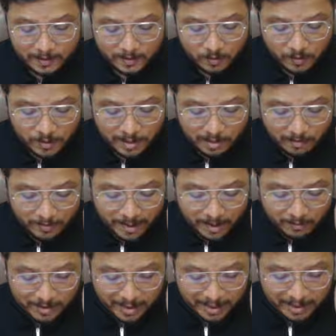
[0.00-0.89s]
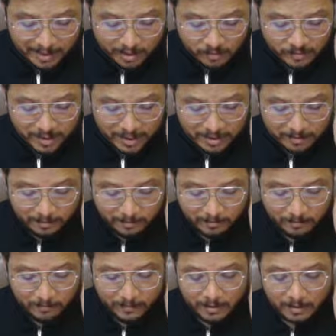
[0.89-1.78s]
So here we have negative sign
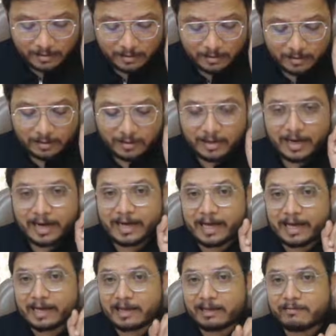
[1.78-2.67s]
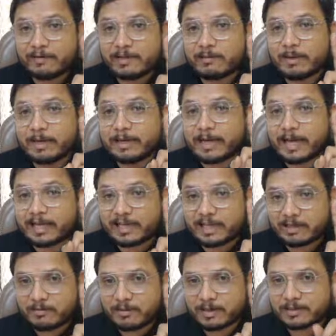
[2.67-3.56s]
and angle will be tan
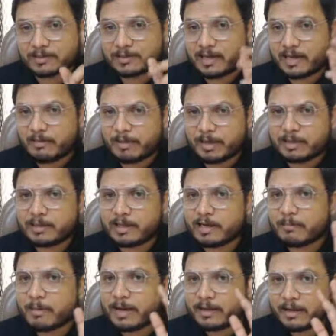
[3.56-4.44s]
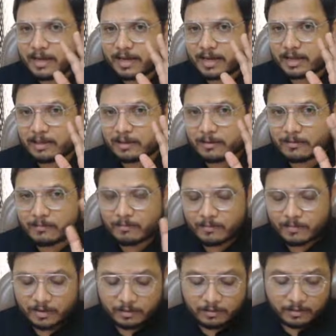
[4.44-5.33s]
inverse imaginary by real.
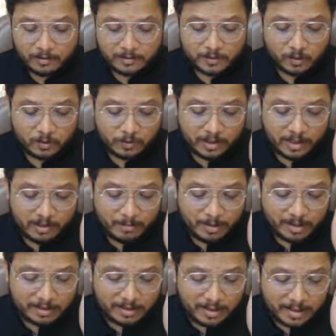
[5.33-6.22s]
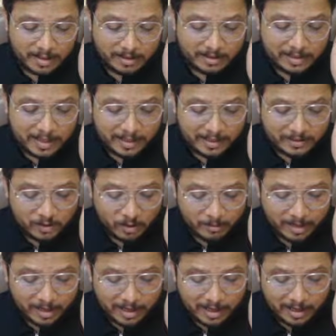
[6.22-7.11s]
So imaginary that is
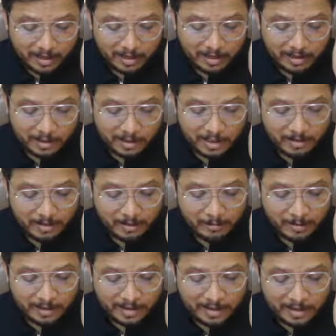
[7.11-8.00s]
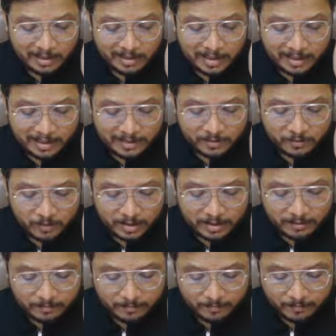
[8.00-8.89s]
omega divided by real that is
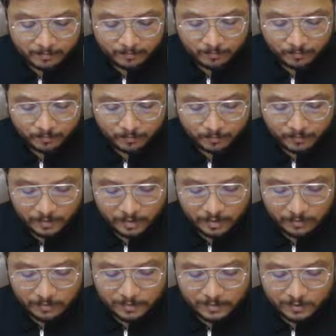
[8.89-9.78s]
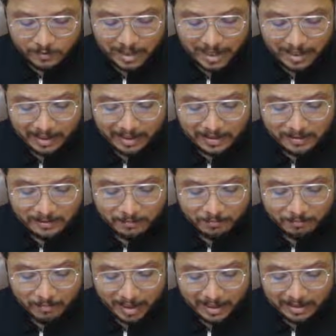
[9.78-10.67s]
1. So that is
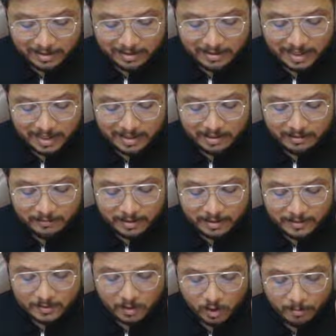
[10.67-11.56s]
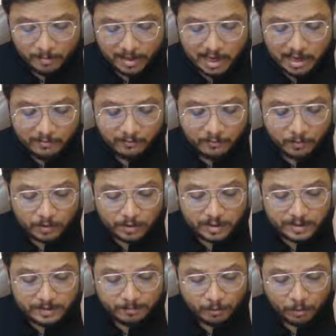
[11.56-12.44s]
minus tan inverse omega for
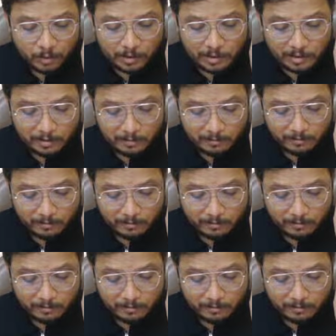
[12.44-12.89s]
this pole.